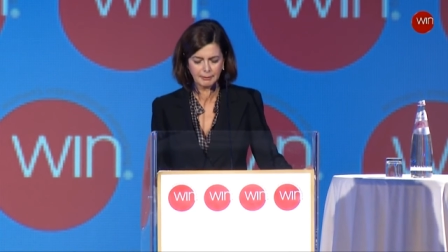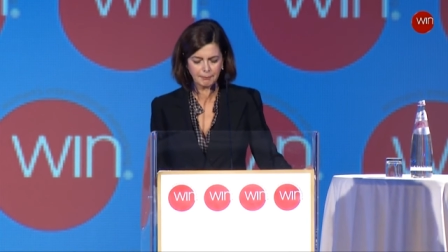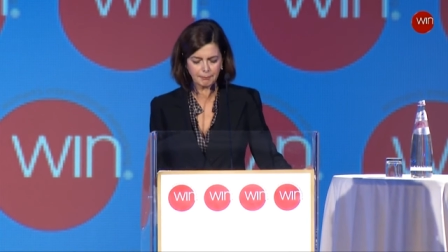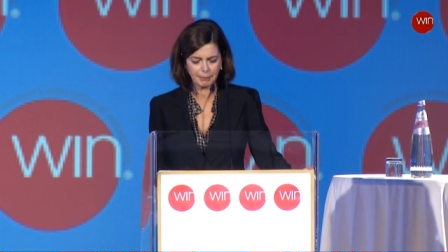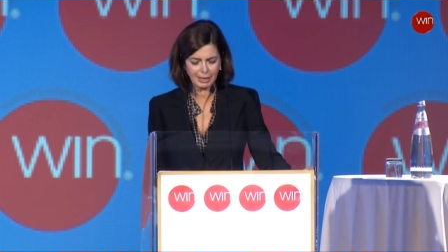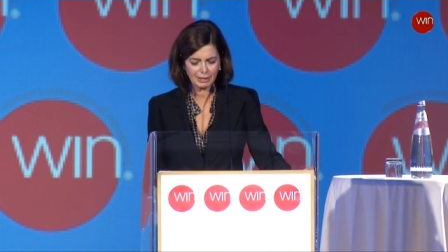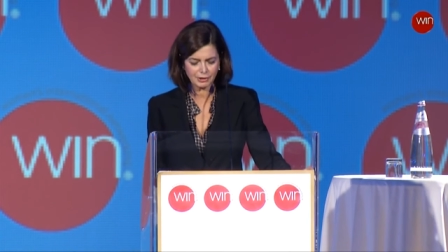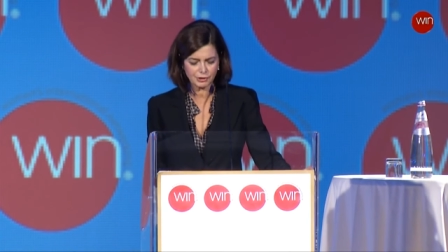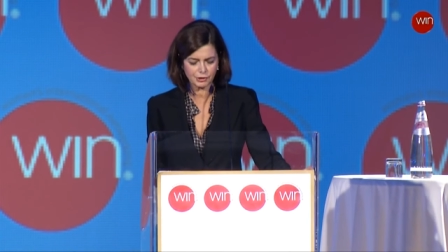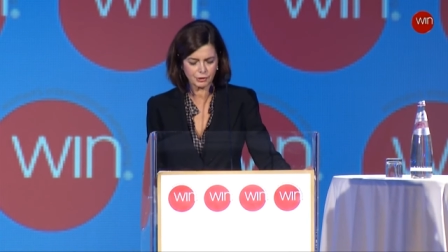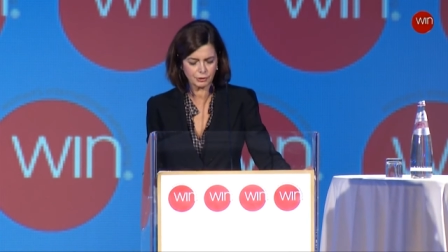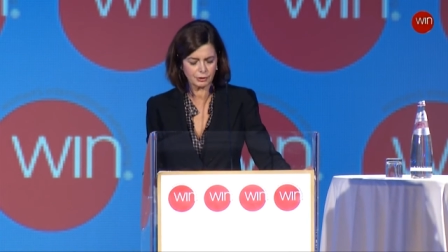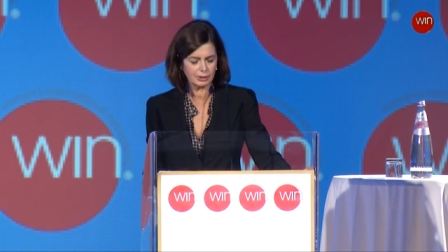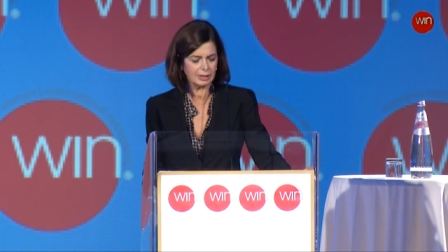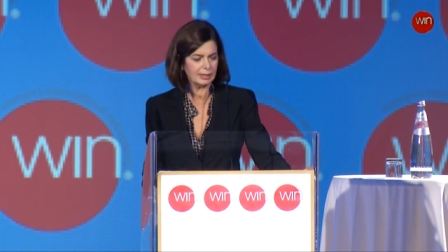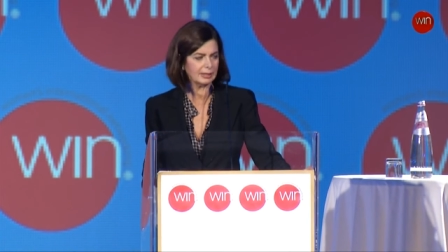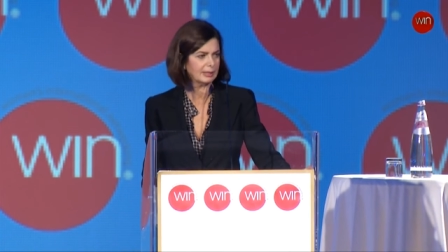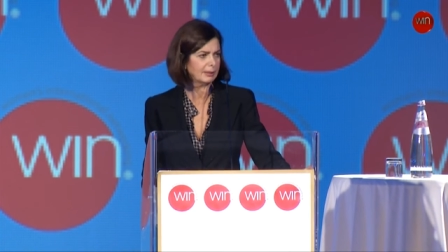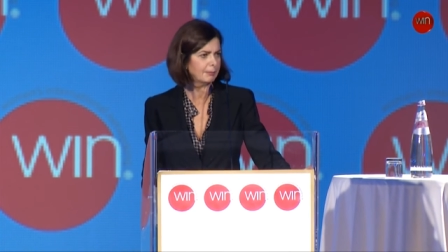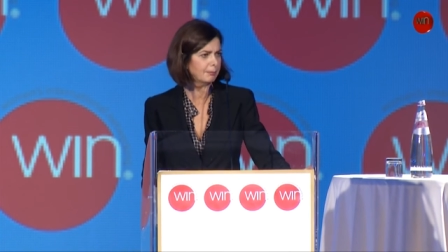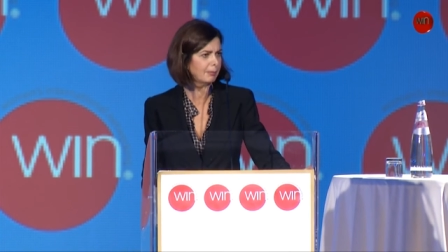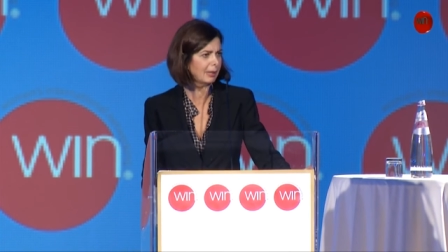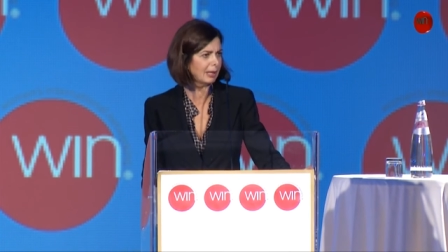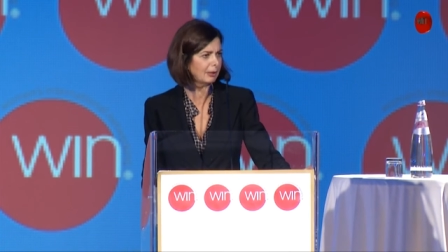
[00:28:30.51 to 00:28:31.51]
passionate
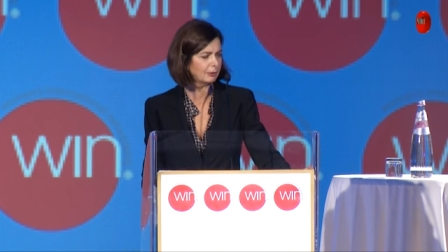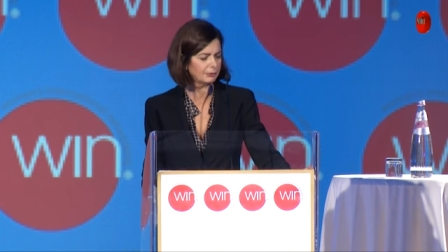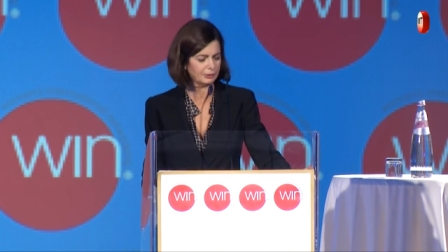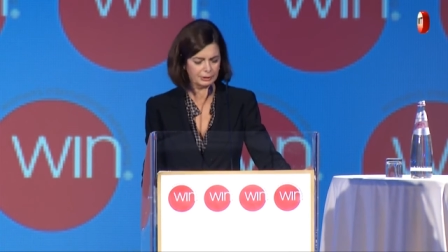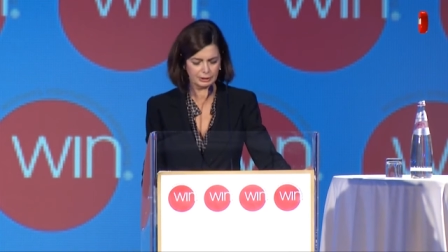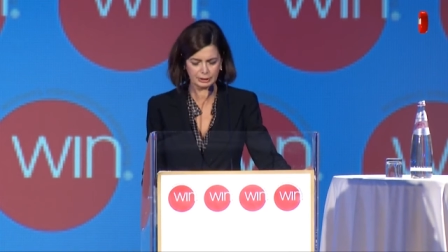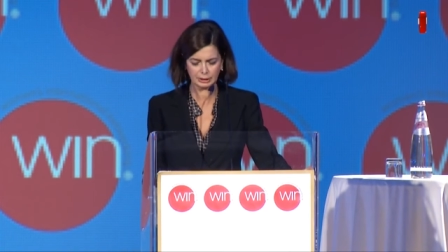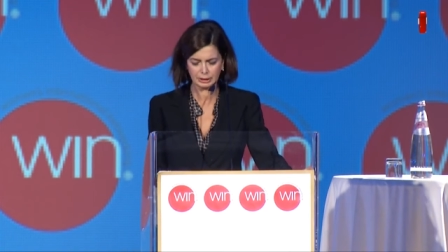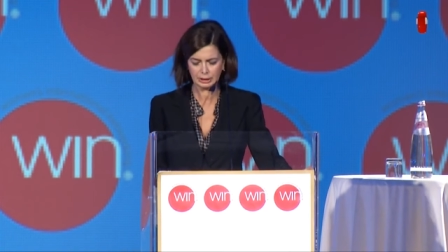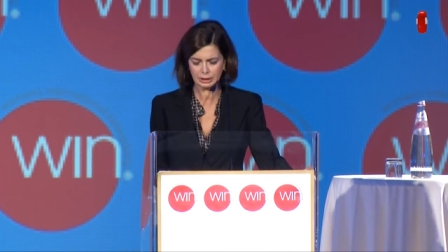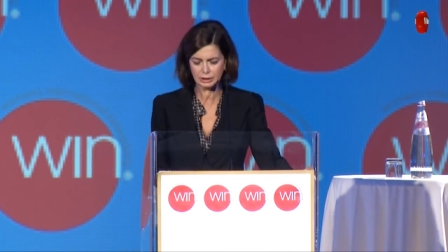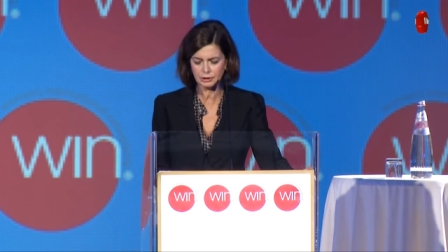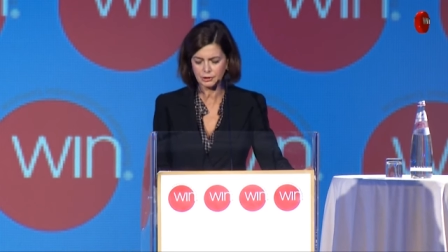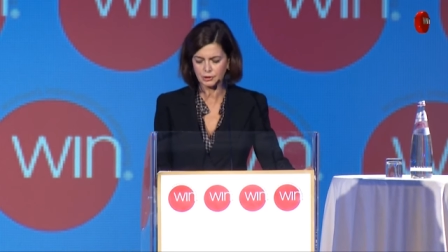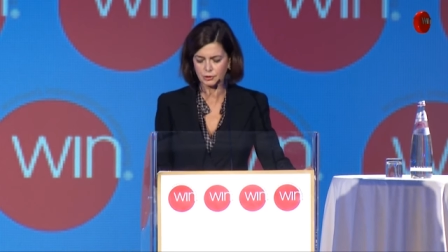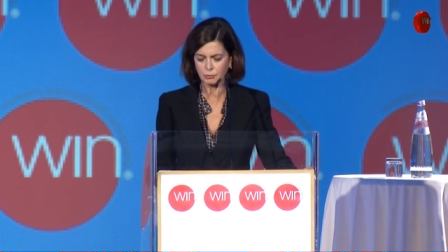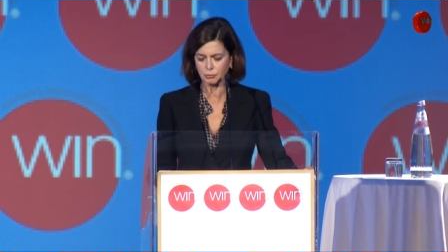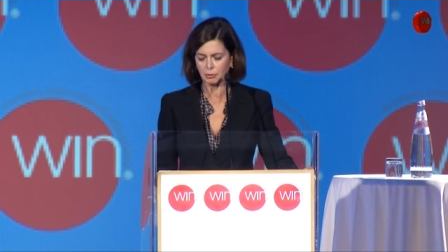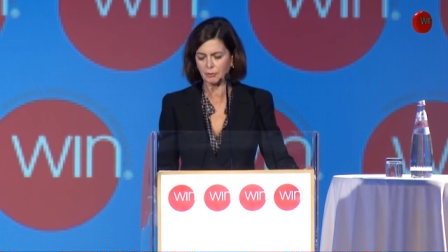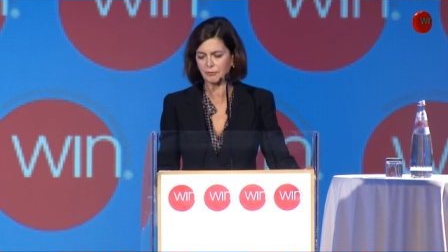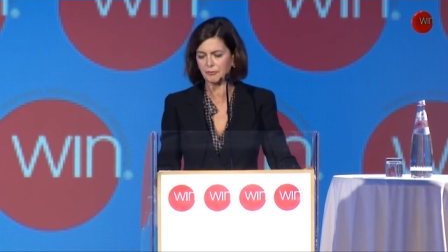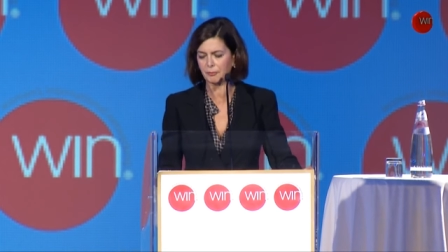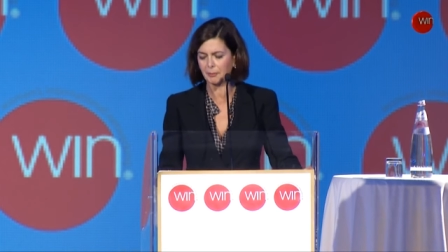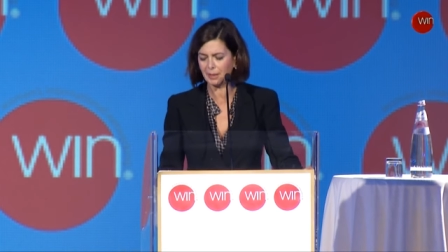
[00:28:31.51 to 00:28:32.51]
about the
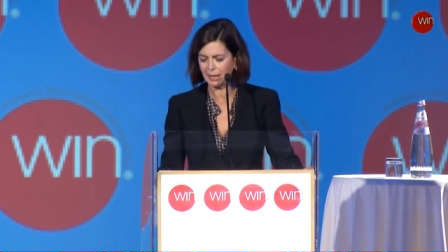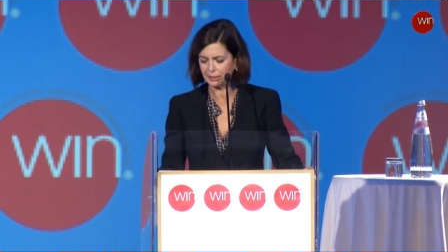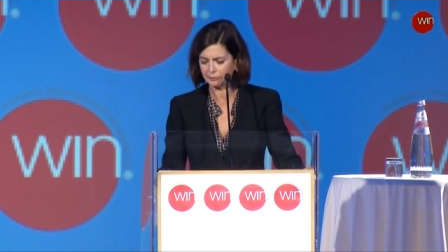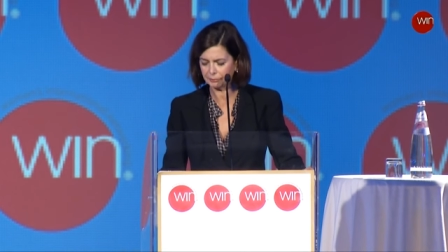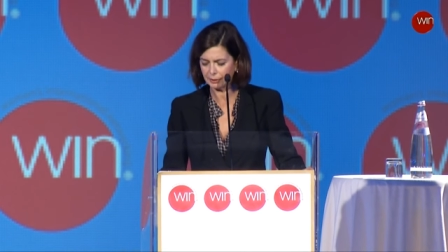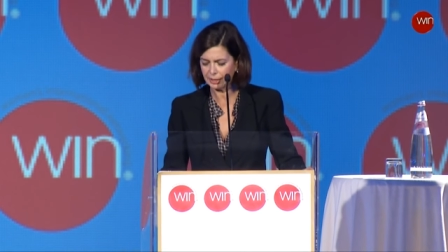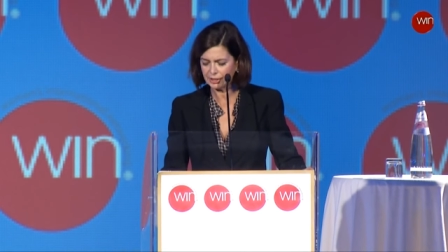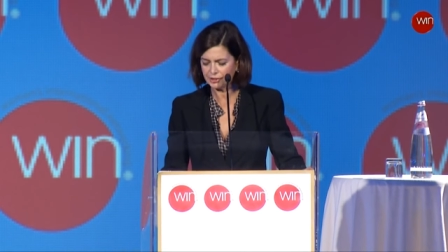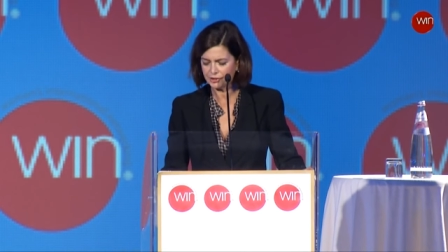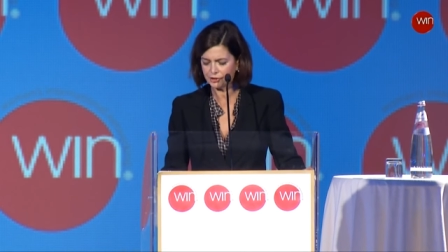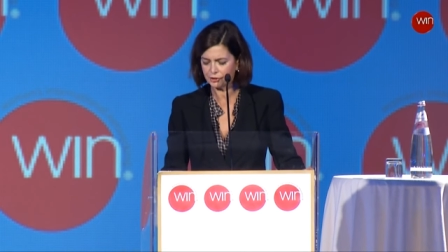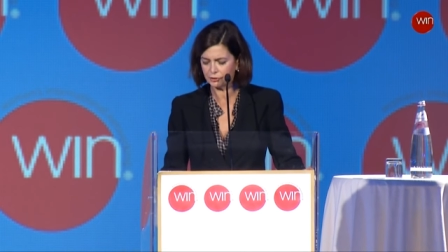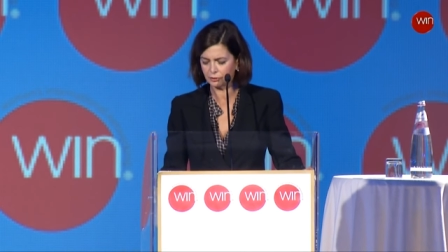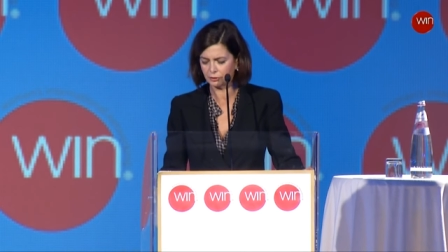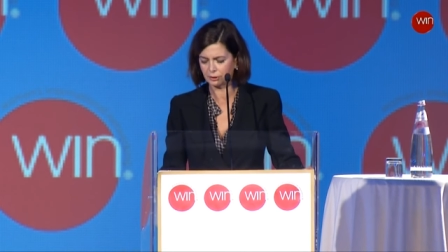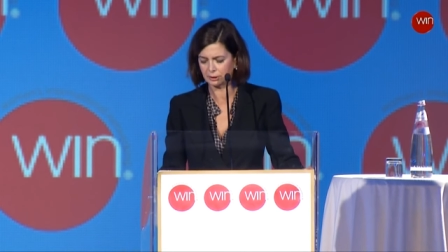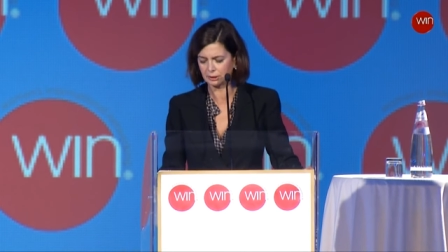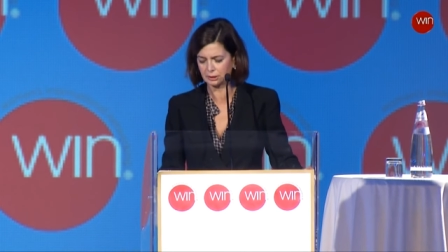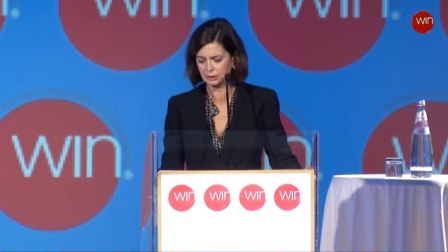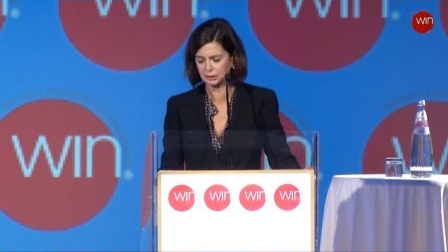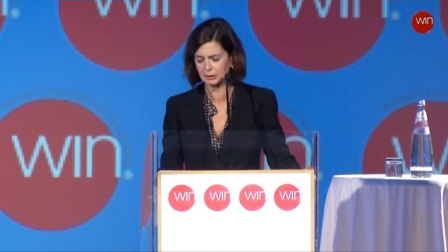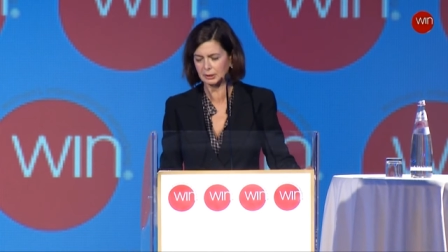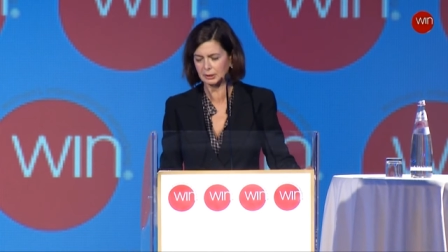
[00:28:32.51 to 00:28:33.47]
issue of migration.